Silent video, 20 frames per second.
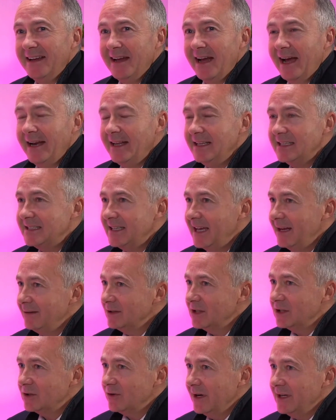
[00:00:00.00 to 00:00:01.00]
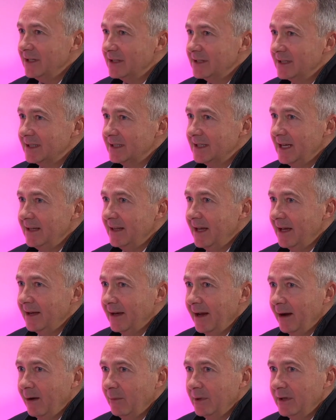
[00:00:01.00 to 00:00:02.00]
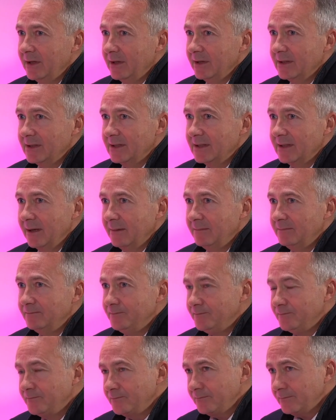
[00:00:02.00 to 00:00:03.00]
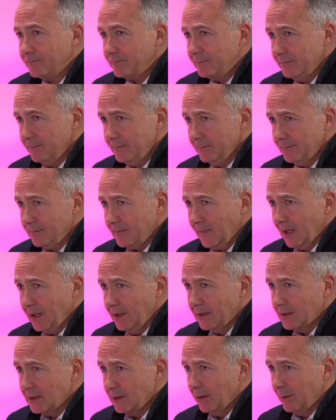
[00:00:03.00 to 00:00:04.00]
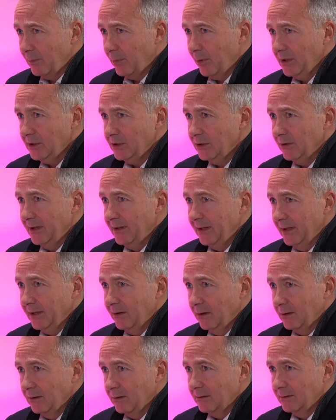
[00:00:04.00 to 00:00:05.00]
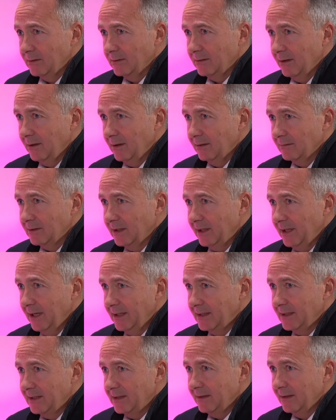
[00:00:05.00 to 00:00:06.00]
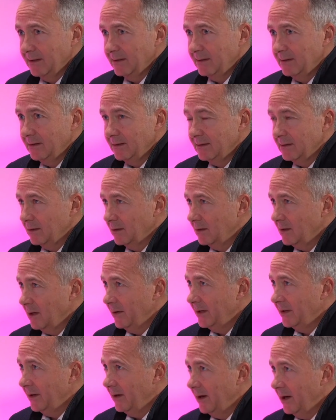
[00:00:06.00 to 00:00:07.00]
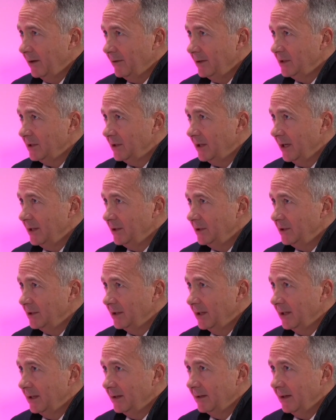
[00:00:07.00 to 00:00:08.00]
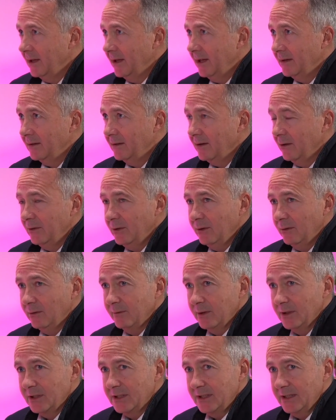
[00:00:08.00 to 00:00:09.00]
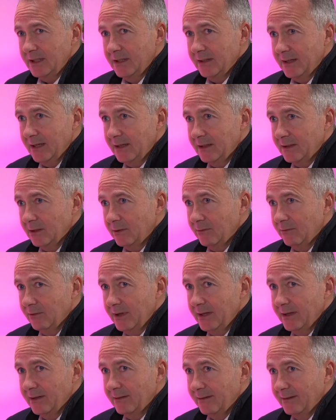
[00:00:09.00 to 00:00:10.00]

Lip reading: And it sounds strange to say that now because there's a lot of pressure, I think, on kids to sort of go into higher education and go to university and get a degree.